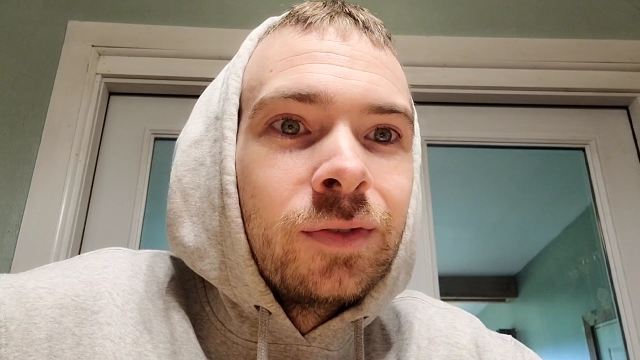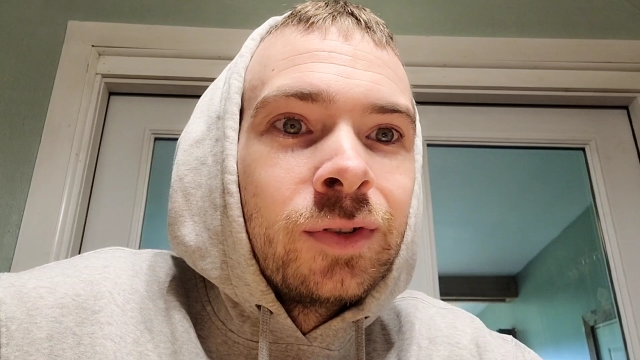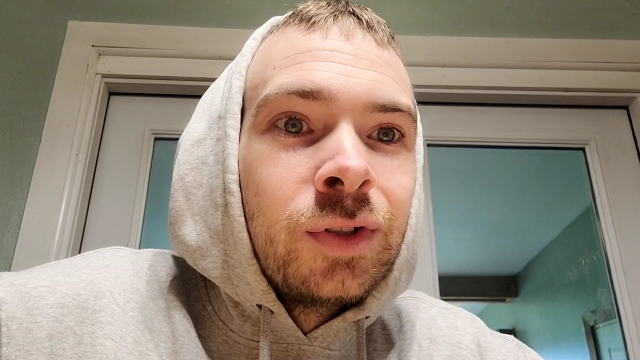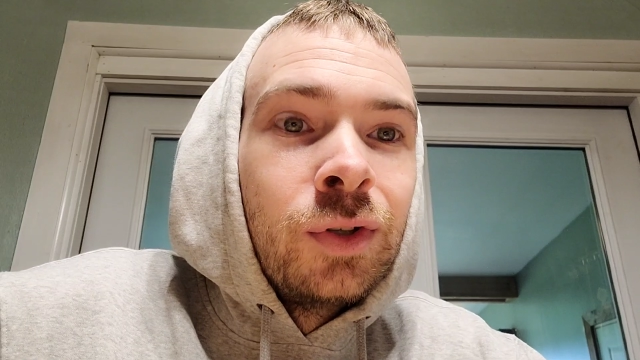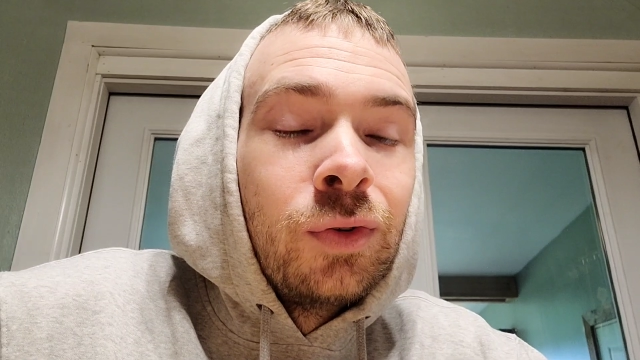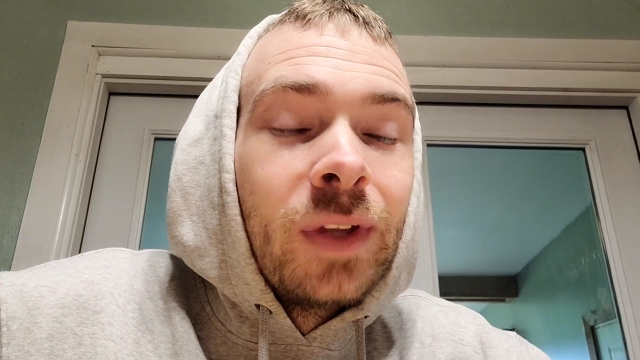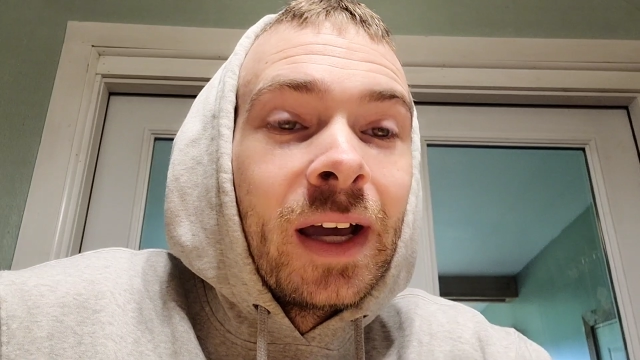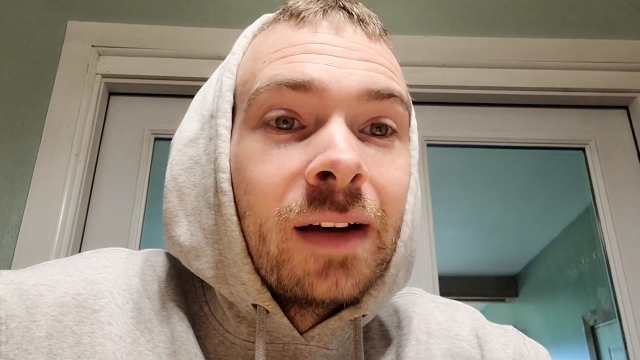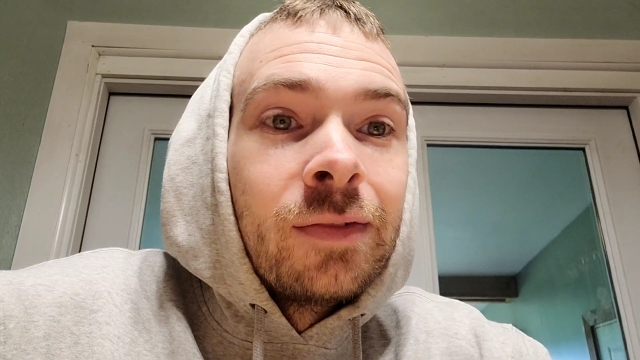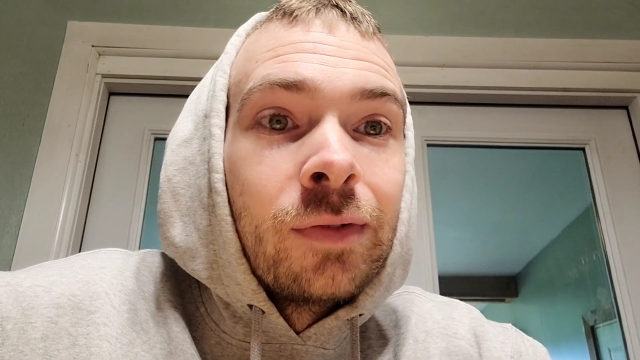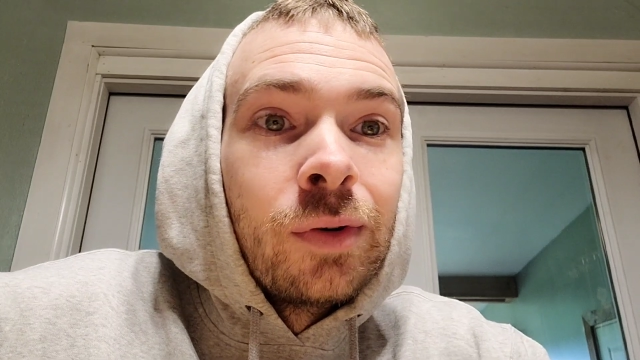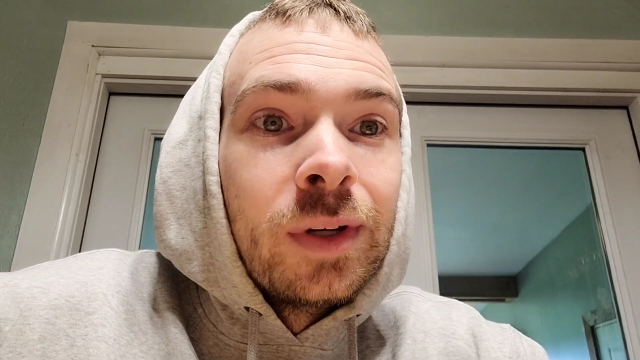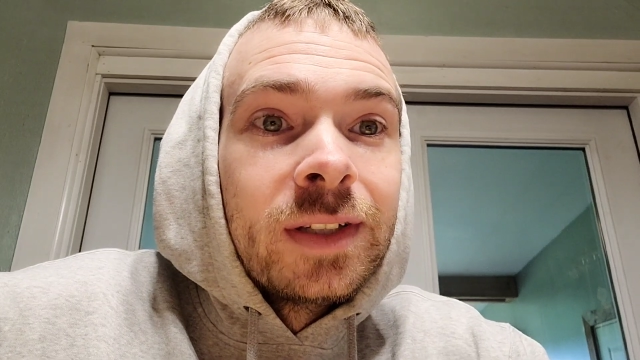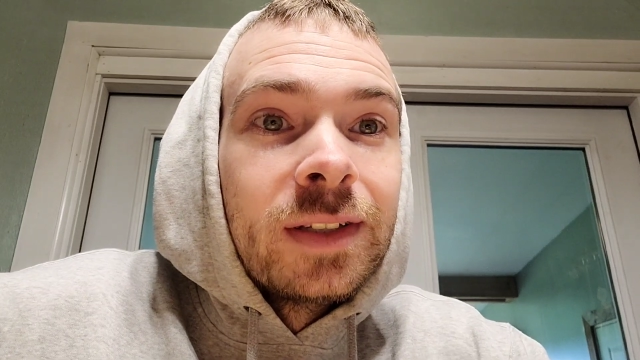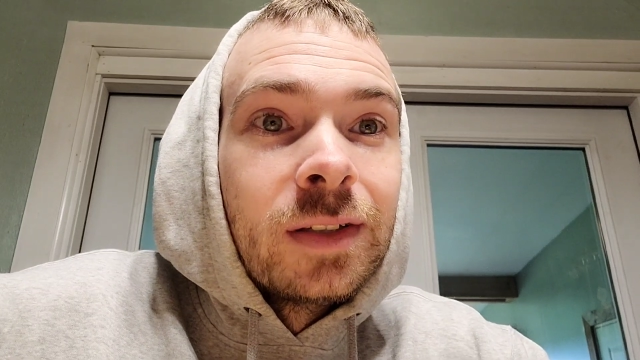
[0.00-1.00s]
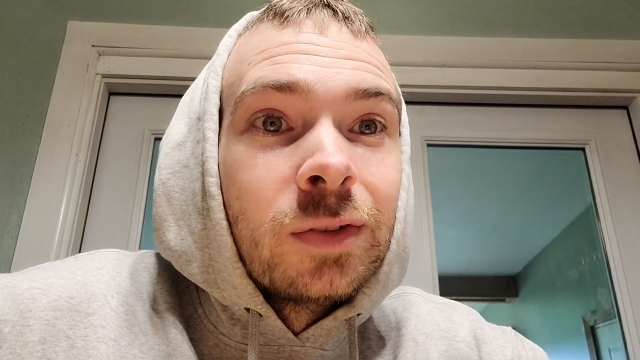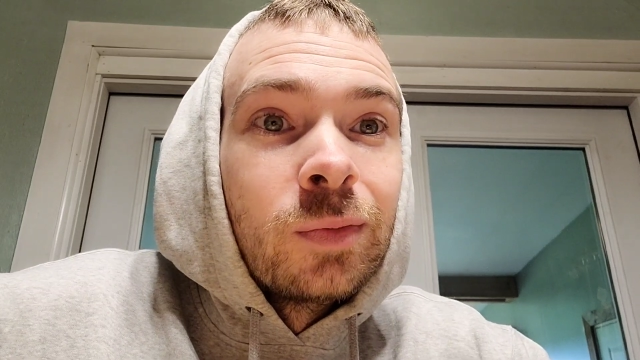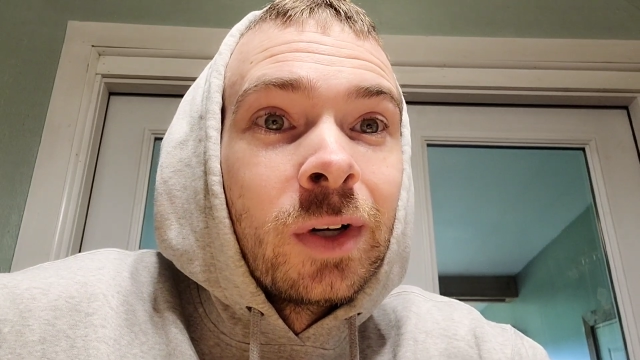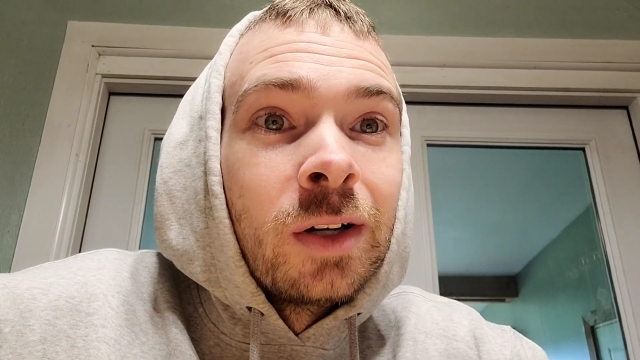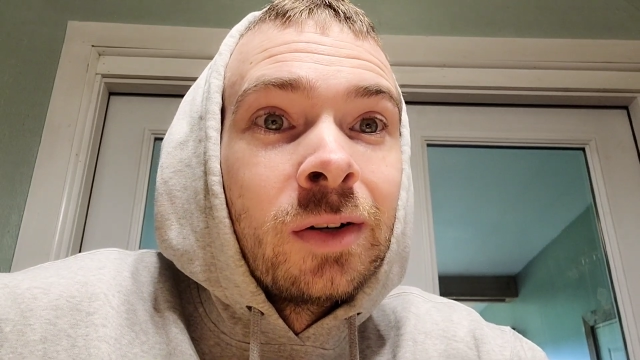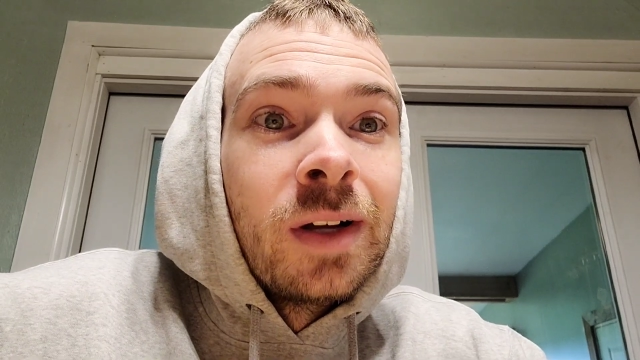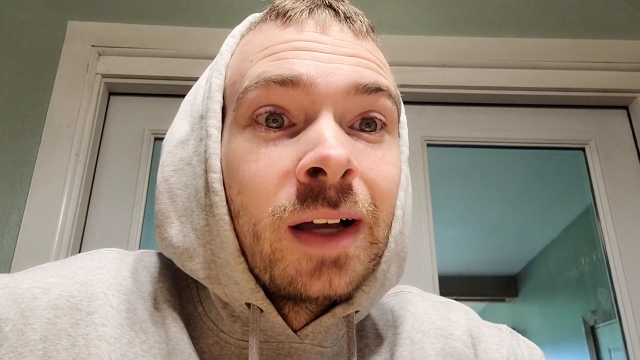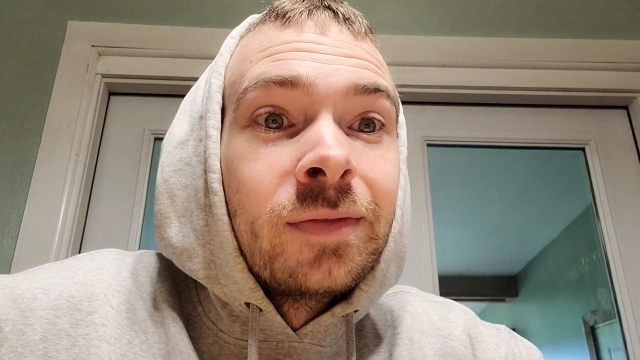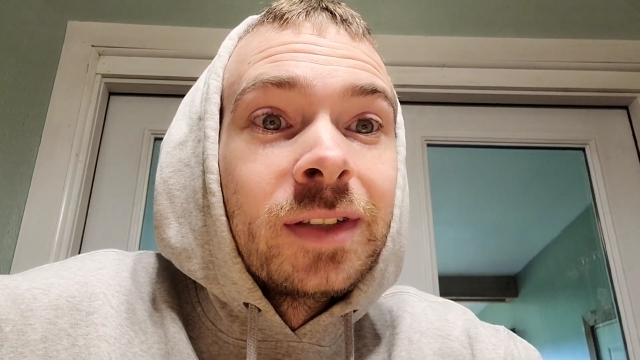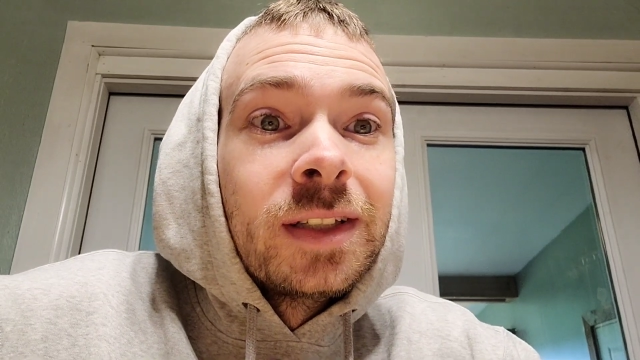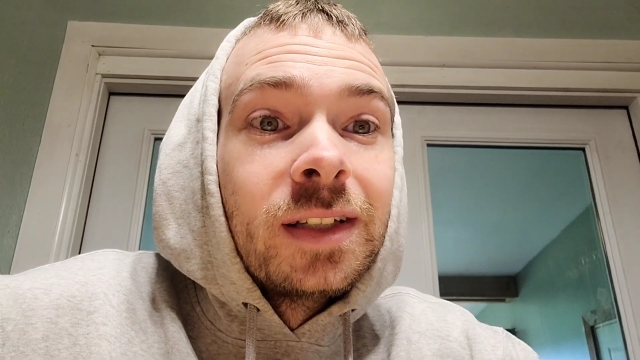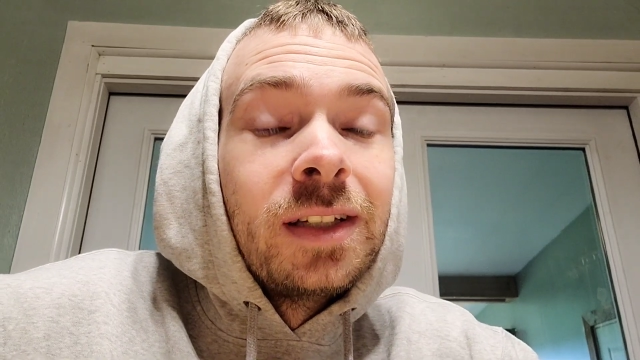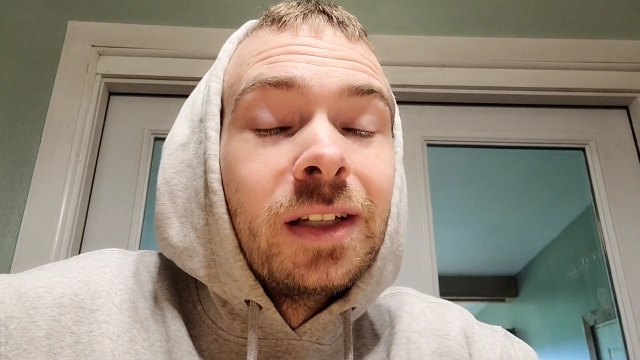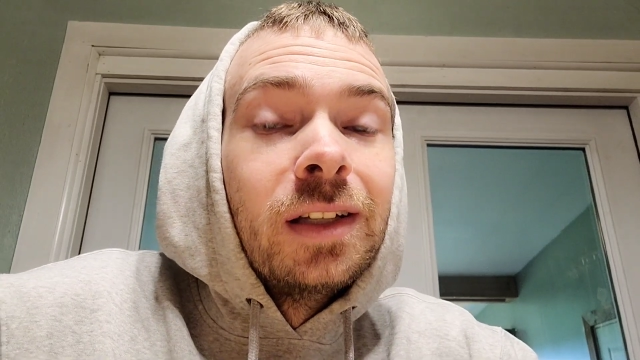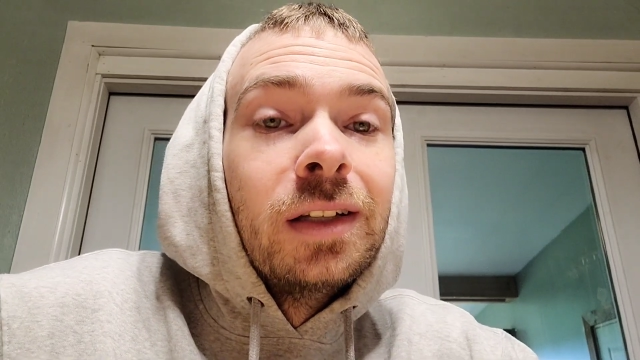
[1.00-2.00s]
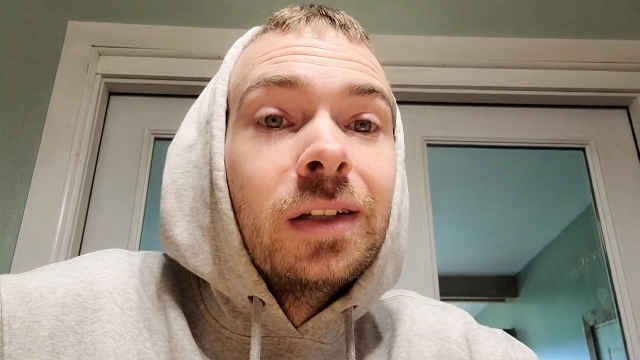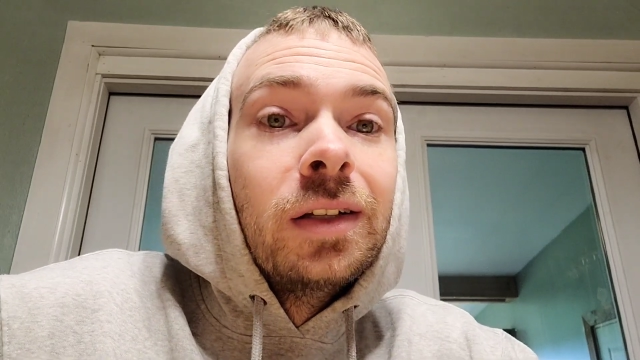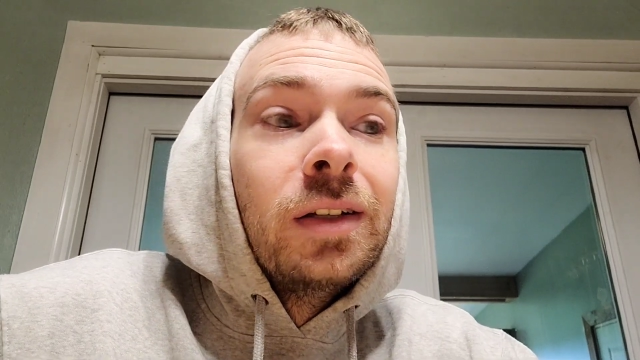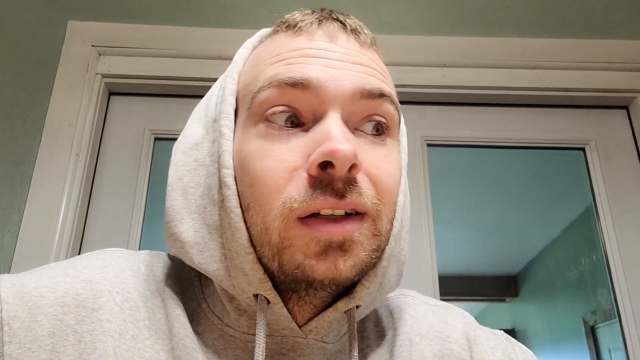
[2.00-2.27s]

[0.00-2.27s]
to that voice as well i've seen it